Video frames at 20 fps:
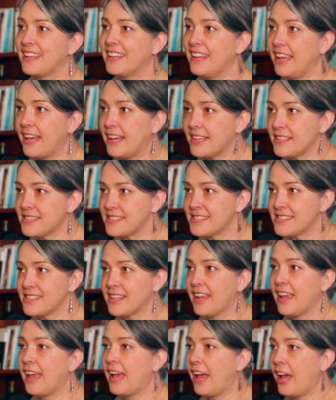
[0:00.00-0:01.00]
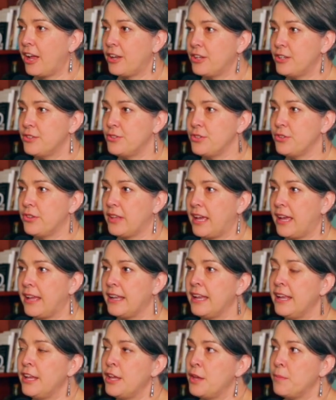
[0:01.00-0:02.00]
Yes. How do you do
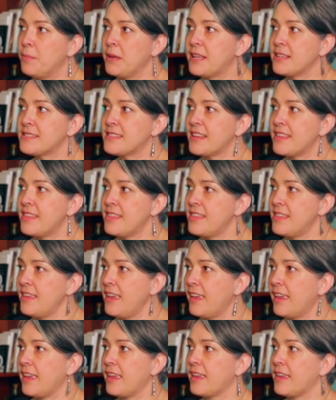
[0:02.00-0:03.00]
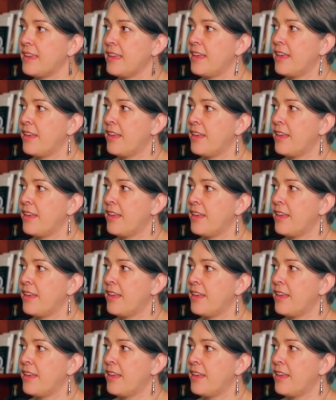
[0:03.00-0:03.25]
that? Because I think